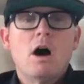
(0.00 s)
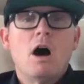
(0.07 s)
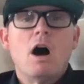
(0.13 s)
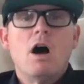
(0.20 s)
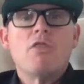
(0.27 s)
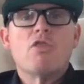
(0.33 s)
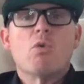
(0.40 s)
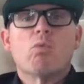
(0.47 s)

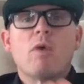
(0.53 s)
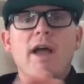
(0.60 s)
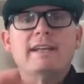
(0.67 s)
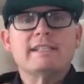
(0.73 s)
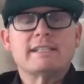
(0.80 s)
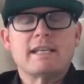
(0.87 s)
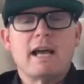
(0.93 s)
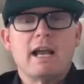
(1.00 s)
On the
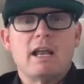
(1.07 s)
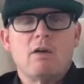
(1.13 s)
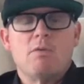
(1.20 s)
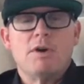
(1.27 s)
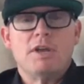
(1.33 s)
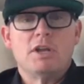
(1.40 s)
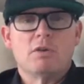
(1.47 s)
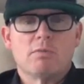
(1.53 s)
right side, I
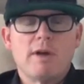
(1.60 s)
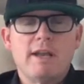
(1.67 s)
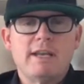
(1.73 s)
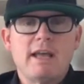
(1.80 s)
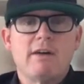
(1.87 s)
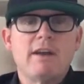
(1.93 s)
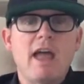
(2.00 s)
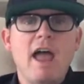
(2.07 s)
want you to write
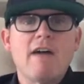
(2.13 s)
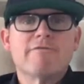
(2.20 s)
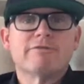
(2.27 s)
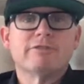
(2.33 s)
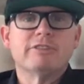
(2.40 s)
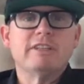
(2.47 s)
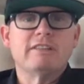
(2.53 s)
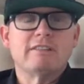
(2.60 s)
down
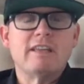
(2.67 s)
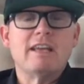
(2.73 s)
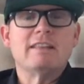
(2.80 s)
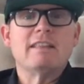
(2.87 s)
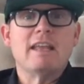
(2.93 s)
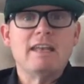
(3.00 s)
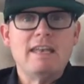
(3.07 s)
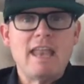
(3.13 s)

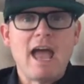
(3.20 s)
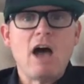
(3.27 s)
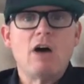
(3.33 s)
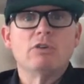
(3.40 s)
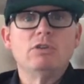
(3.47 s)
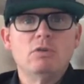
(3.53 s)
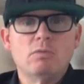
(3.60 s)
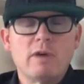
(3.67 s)
everything that now
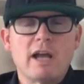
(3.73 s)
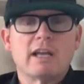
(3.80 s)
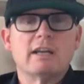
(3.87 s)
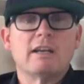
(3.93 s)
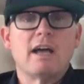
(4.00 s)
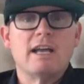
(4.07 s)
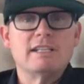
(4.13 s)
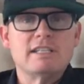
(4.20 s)
you
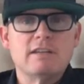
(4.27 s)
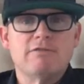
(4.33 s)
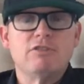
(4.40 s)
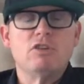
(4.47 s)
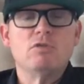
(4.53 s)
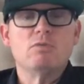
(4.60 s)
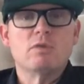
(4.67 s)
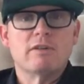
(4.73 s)
recognize if
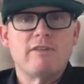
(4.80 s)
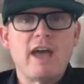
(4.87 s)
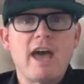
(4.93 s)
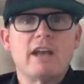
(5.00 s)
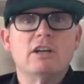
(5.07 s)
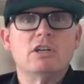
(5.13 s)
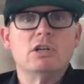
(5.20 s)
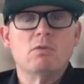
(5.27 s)
you would have
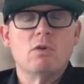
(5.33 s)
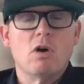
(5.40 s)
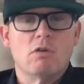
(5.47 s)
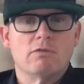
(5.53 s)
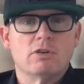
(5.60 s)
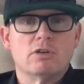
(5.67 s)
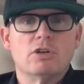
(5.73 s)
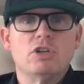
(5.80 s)
had a
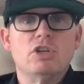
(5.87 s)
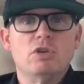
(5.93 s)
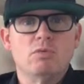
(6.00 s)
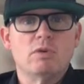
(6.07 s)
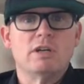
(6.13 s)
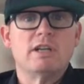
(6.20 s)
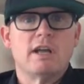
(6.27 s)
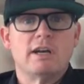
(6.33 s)
do-over, you
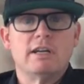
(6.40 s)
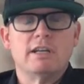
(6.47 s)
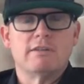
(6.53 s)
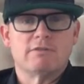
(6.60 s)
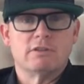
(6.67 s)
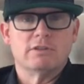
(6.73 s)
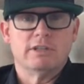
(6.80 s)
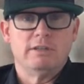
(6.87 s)
would have done it
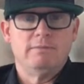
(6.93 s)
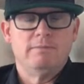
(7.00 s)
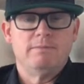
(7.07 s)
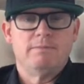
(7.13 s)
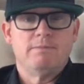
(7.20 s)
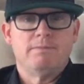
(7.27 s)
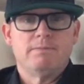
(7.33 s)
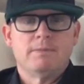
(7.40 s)
differently.
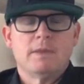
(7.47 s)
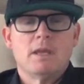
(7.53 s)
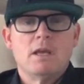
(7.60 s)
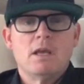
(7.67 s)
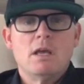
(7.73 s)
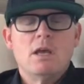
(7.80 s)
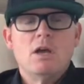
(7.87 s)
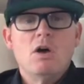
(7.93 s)

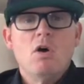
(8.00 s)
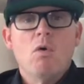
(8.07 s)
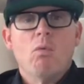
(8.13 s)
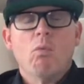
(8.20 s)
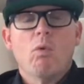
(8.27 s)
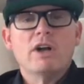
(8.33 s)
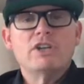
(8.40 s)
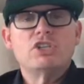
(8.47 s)

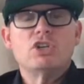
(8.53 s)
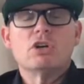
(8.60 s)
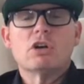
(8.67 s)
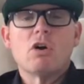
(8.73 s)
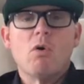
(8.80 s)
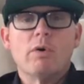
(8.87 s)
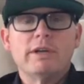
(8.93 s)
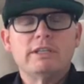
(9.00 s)
What you're
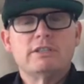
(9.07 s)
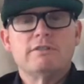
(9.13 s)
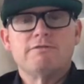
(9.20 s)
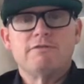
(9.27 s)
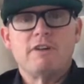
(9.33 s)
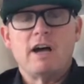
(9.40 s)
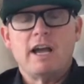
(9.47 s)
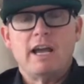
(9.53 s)
going to
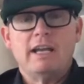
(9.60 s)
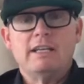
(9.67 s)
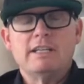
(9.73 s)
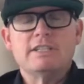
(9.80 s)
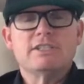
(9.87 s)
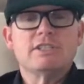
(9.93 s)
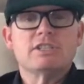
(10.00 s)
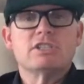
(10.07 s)
find
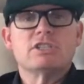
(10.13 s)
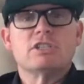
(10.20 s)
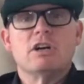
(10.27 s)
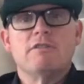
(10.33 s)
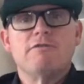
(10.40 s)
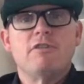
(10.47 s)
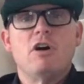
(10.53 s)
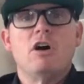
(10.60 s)
is the
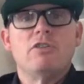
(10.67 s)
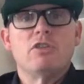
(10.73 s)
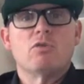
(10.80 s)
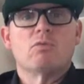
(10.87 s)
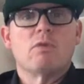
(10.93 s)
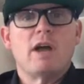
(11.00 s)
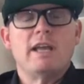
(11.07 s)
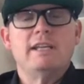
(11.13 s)
stuff on the
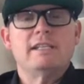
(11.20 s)
right